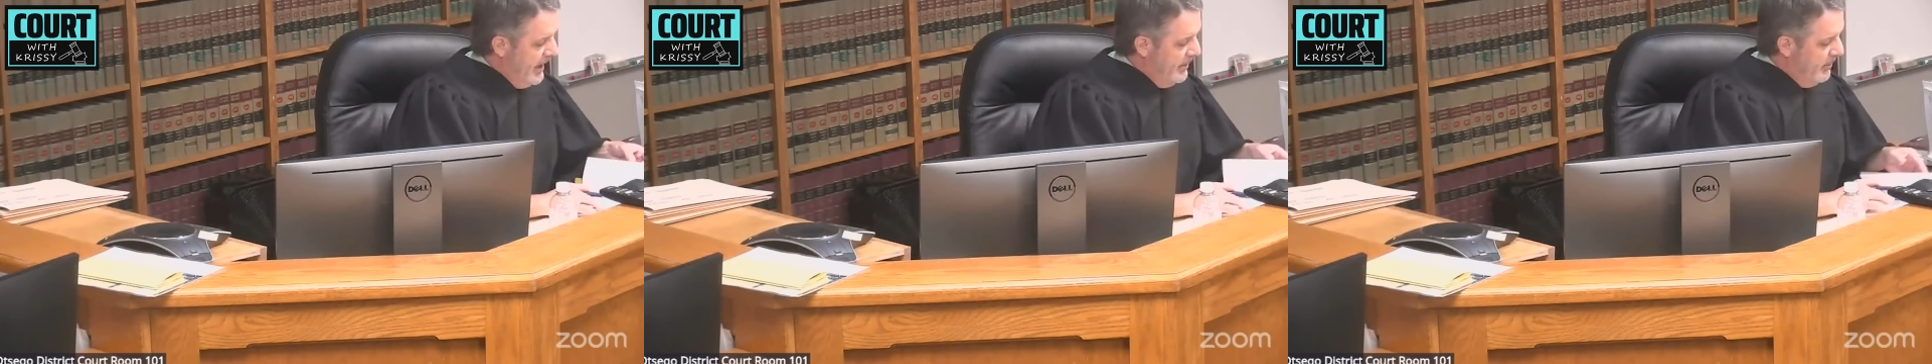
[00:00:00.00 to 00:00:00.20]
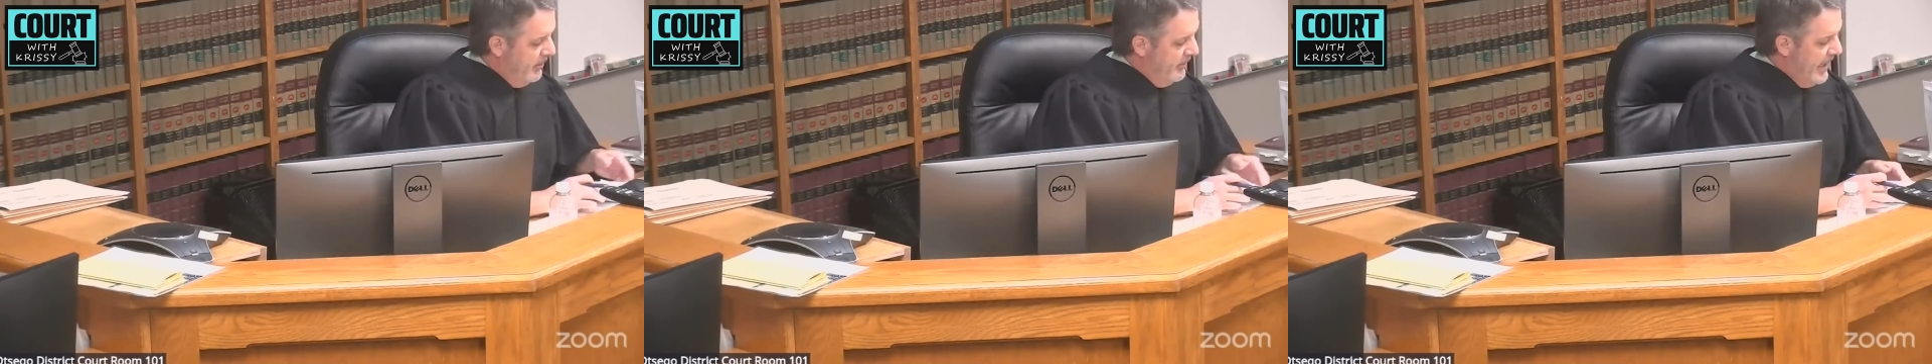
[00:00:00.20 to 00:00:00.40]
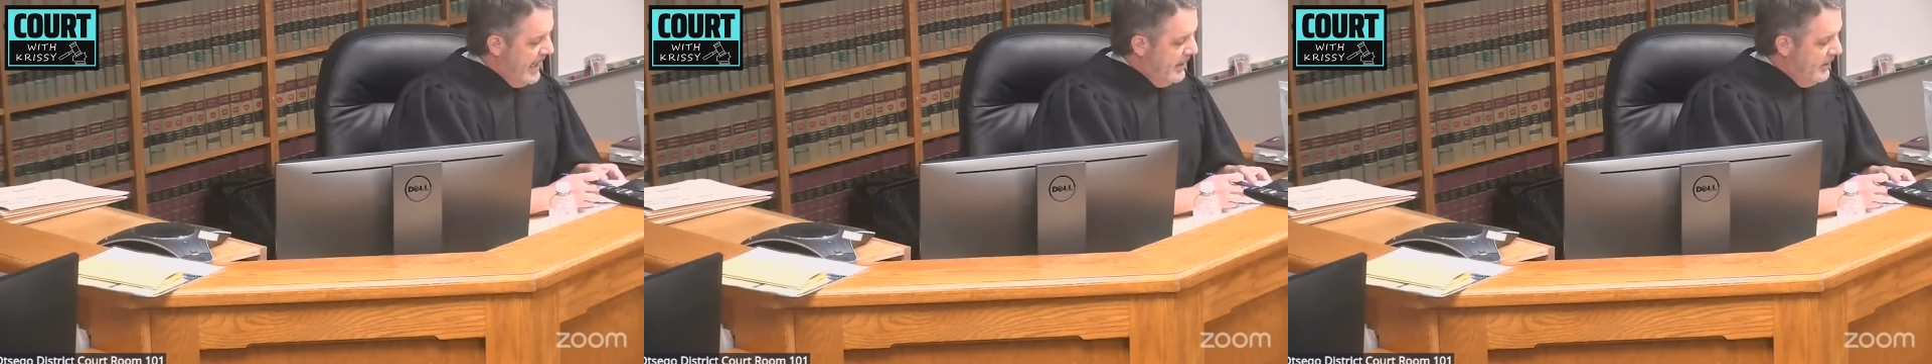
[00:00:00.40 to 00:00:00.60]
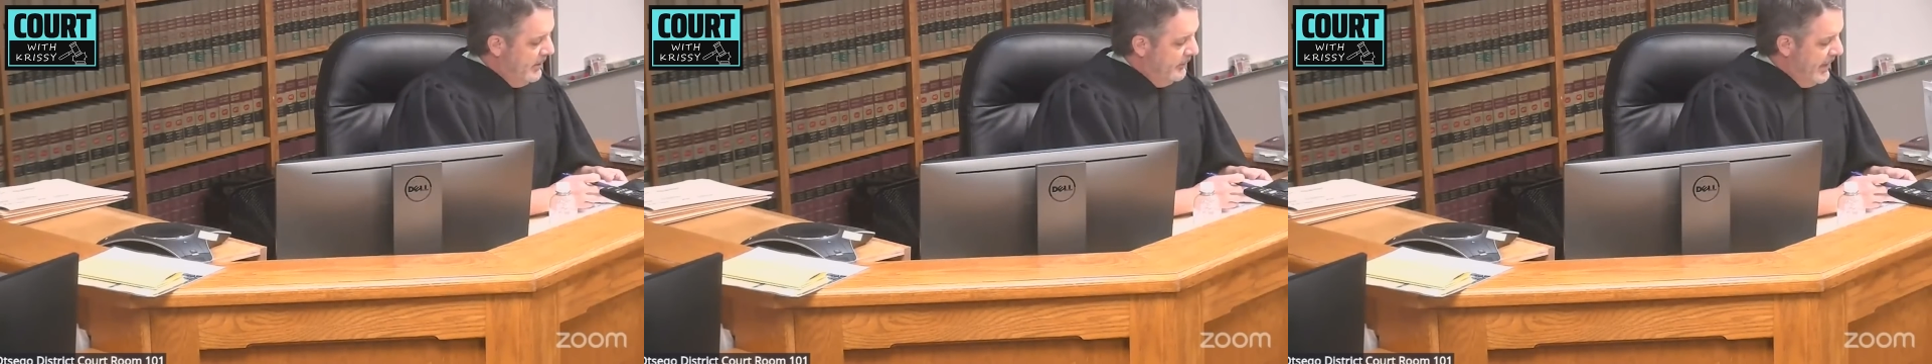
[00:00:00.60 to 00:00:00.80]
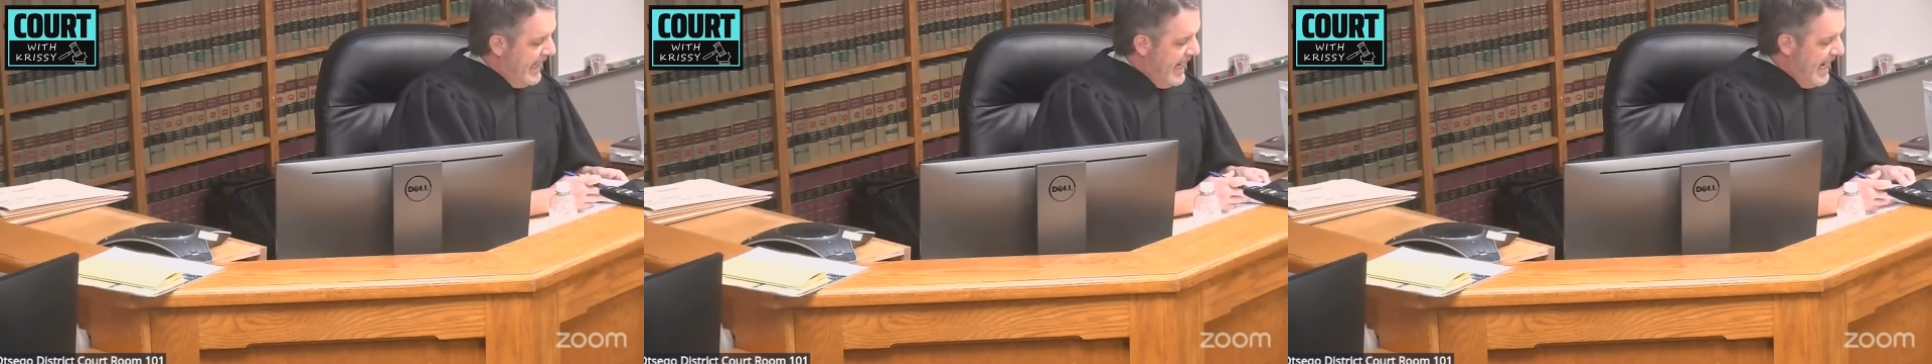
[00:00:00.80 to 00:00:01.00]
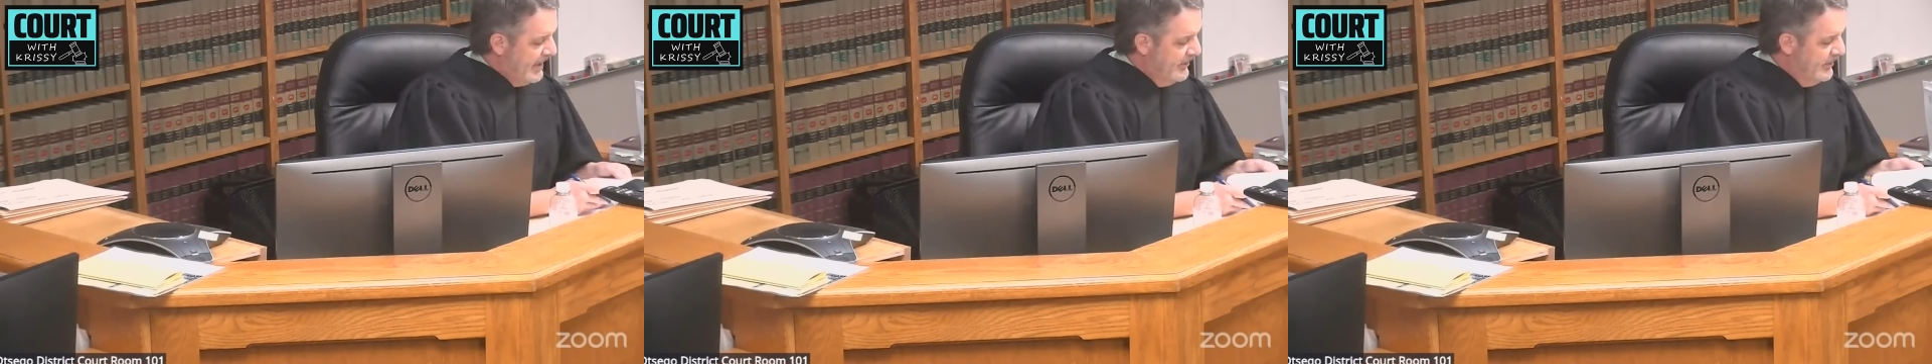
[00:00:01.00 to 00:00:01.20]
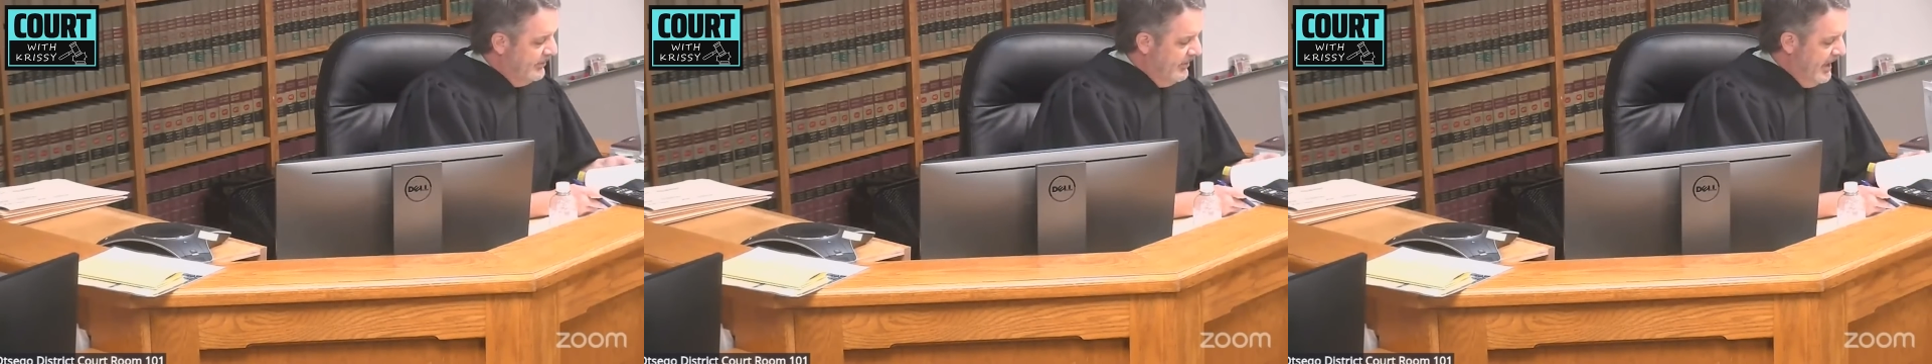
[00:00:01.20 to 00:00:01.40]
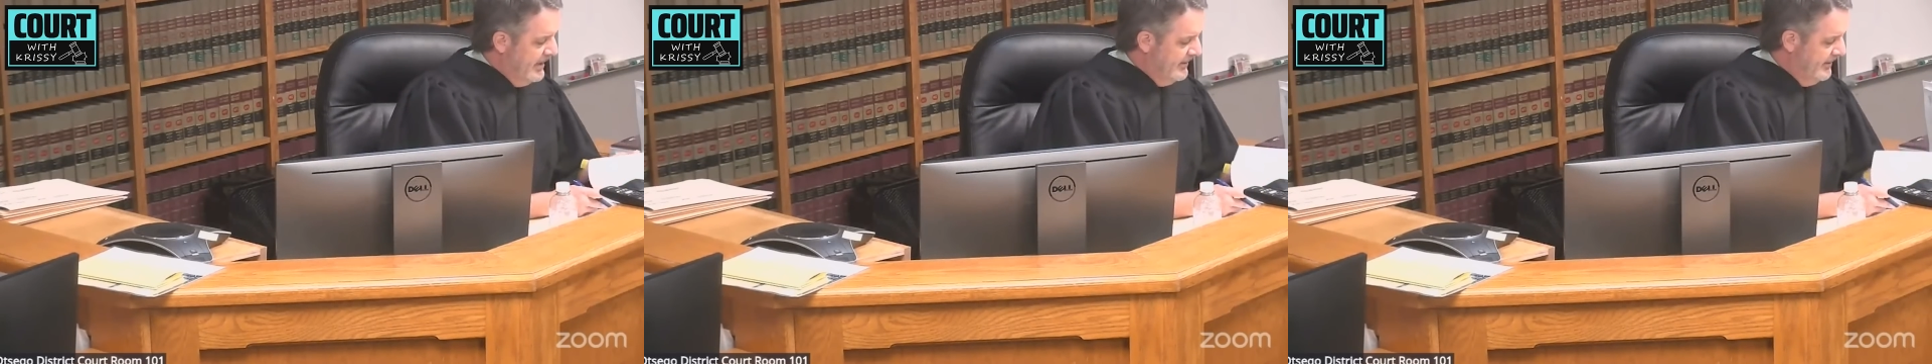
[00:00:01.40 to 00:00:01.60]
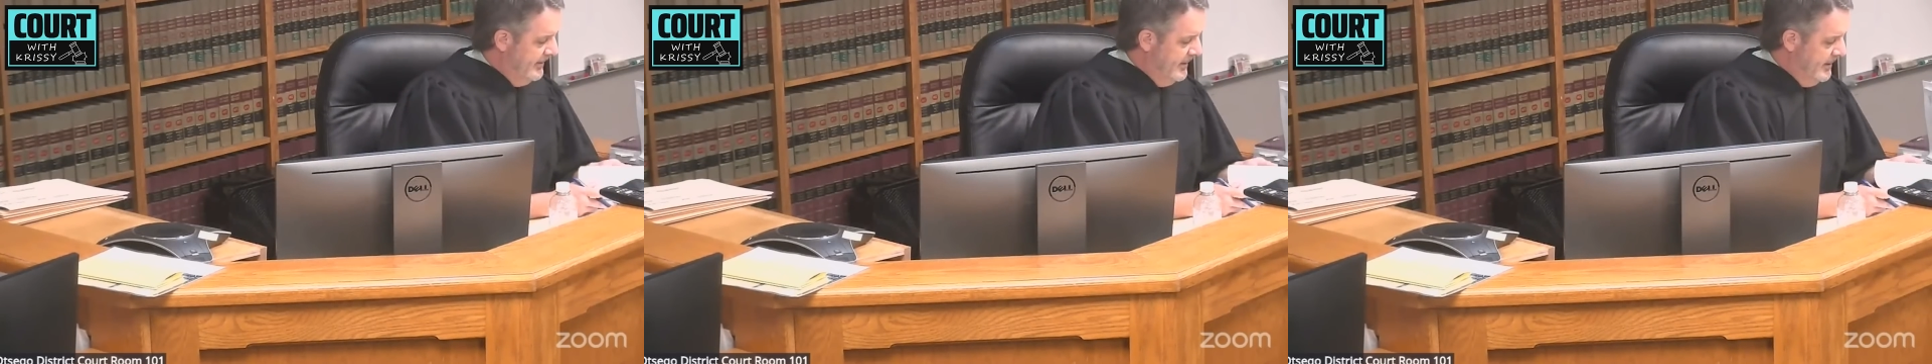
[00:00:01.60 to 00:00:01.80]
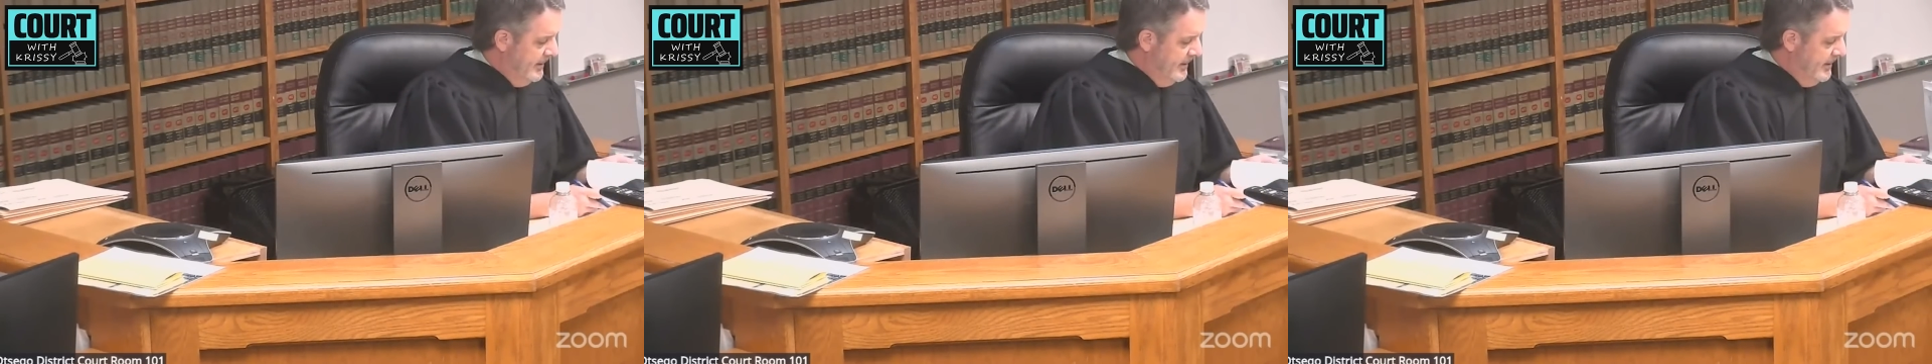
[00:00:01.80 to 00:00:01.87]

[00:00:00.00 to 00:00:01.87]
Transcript: of, was it Activent?